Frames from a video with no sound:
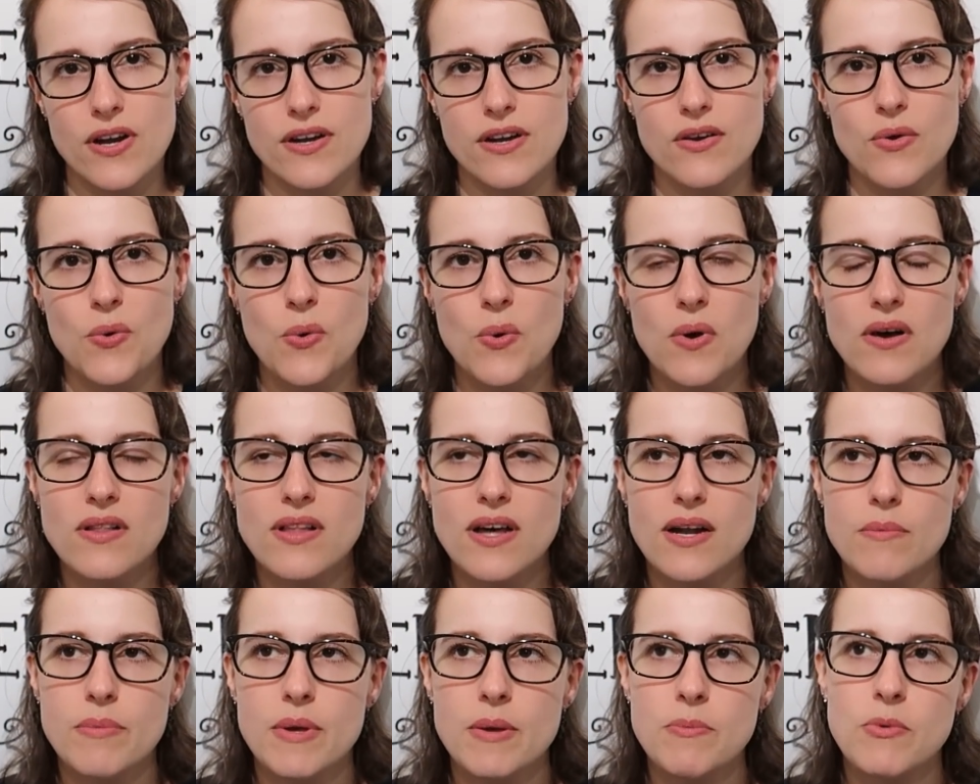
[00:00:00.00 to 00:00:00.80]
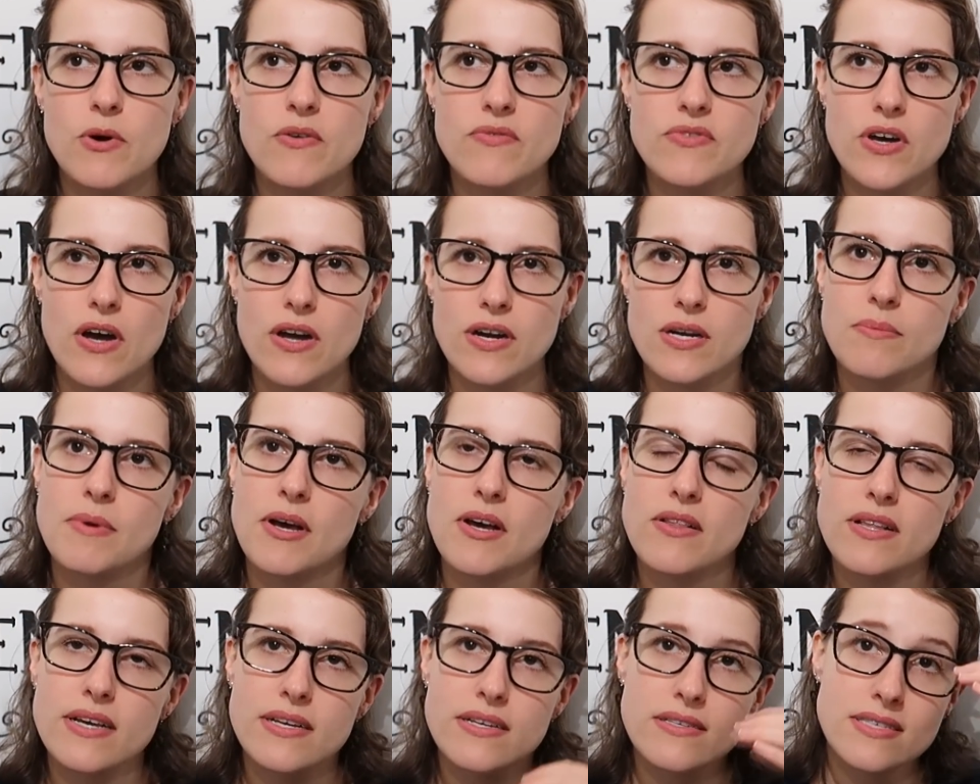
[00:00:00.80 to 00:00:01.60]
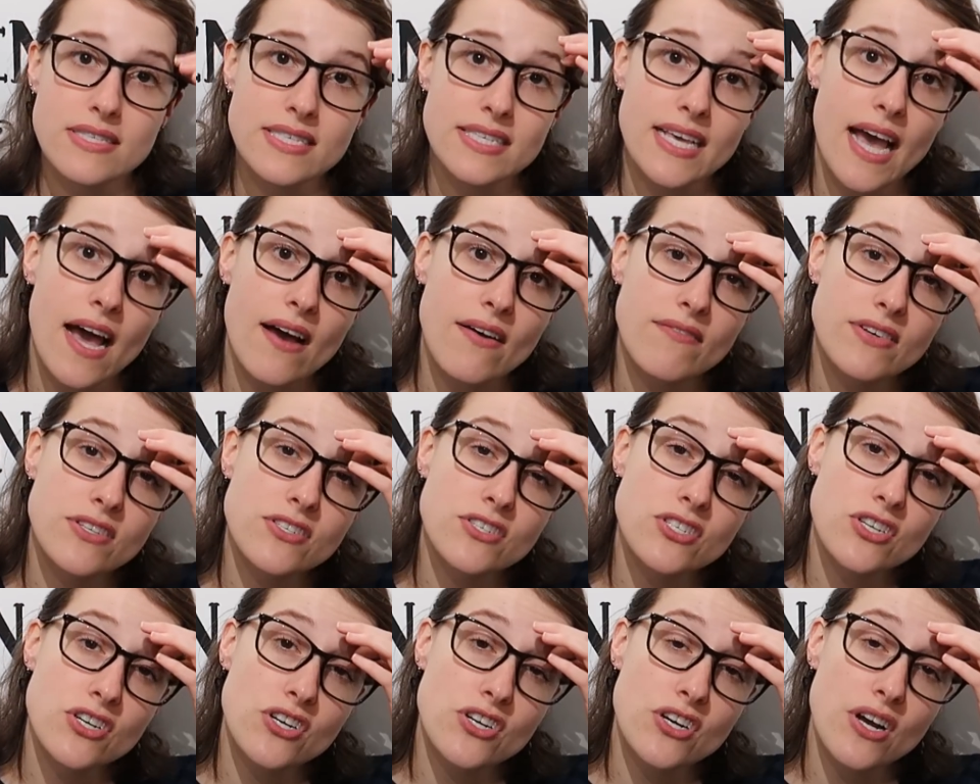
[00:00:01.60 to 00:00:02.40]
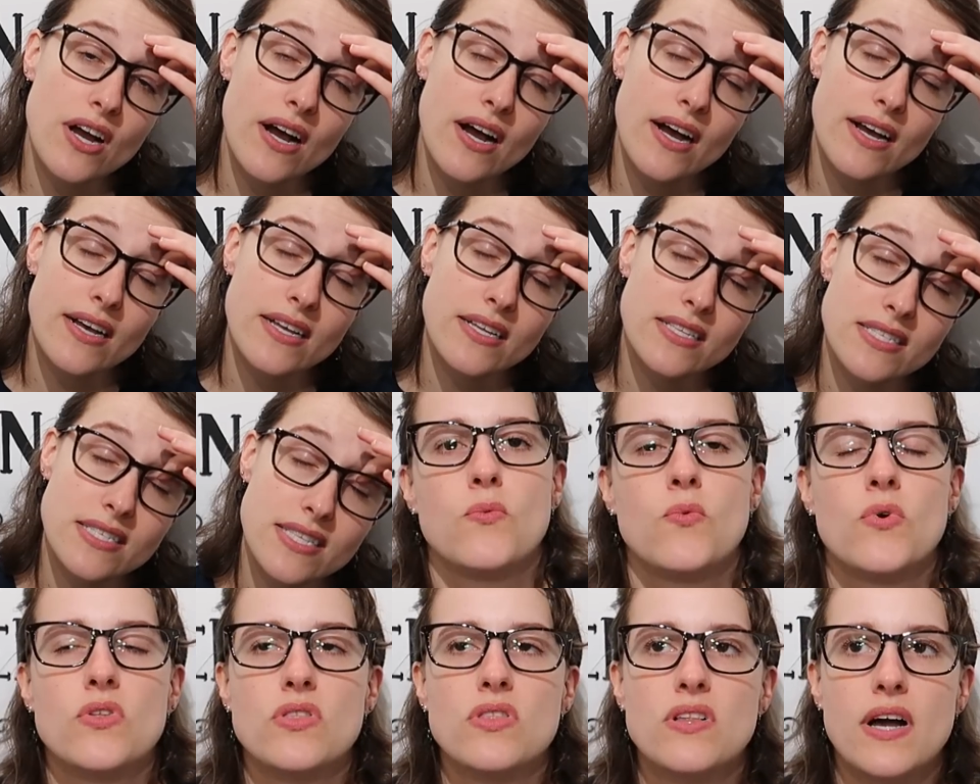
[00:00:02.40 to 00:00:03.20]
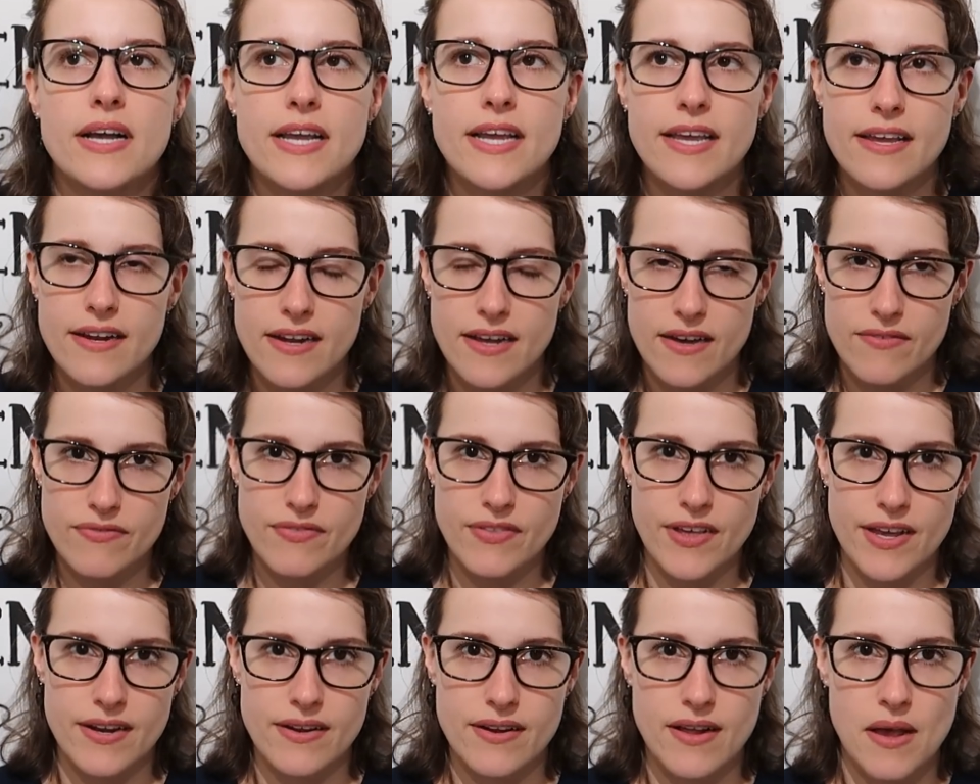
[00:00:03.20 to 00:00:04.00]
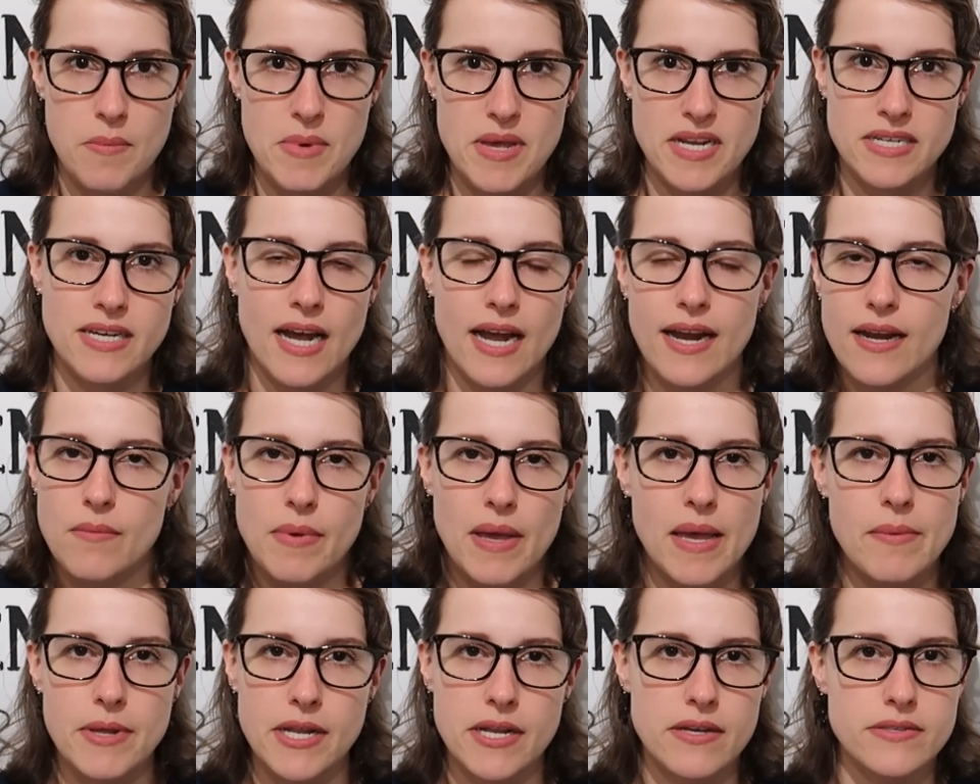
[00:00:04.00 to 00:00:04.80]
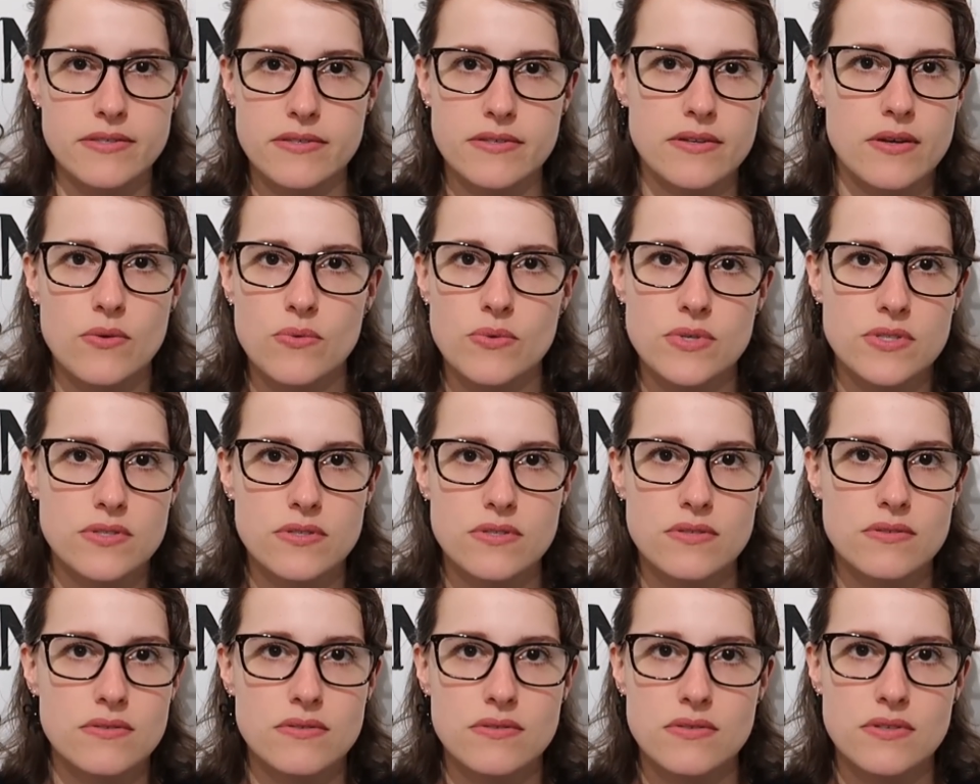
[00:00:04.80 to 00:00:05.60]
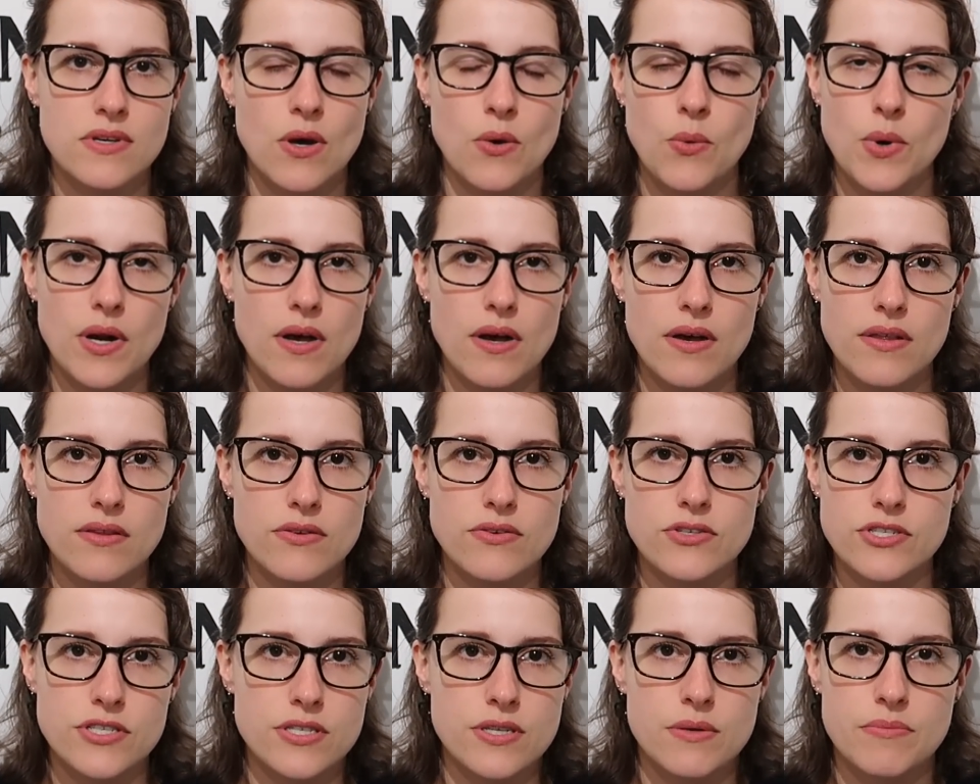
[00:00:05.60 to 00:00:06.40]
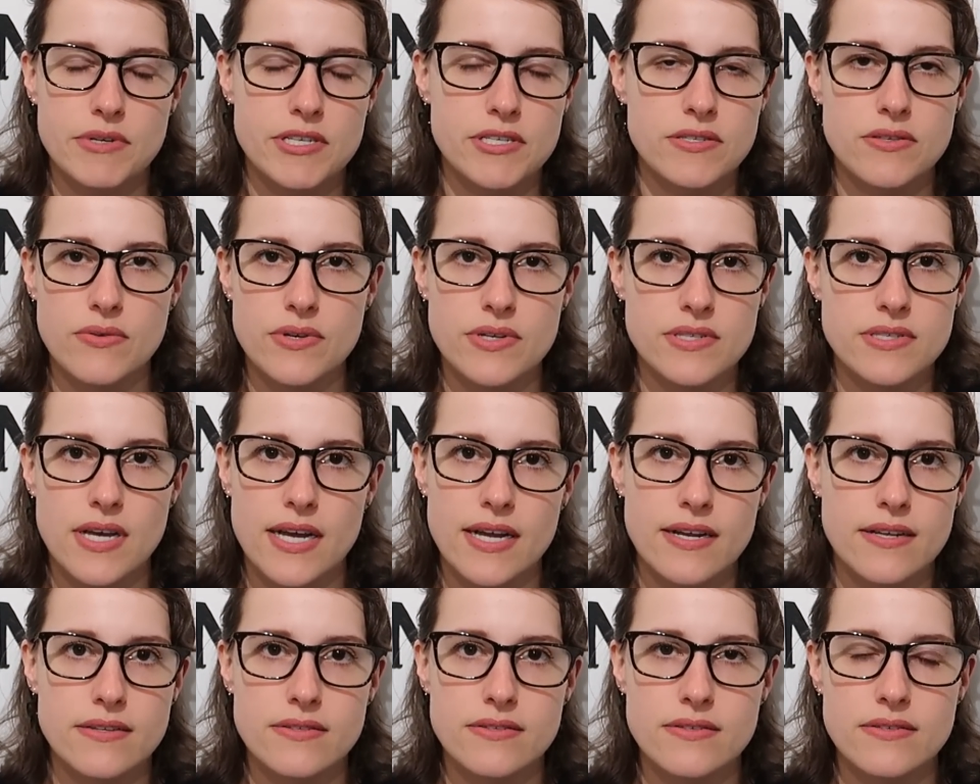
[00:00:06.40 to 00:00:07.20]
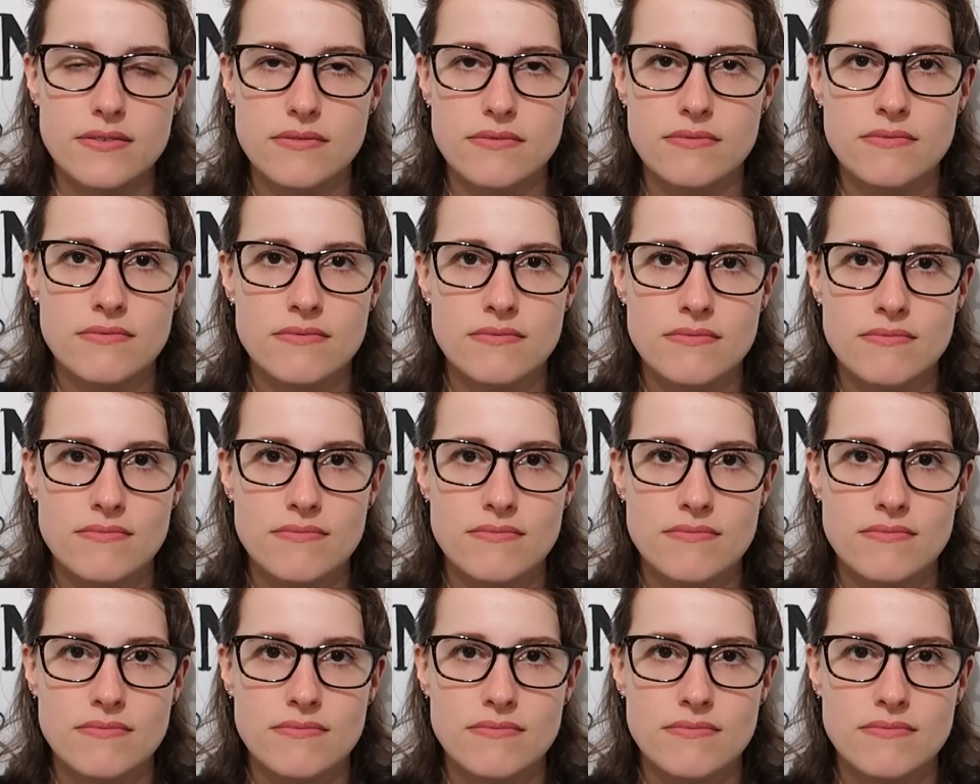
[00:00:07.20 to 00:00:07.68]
I know a lot of people have talked about like scavenger hunts. We're lucky enough that I mean, Tiny Baby doesn't know what's going on. They're just going to be so excited to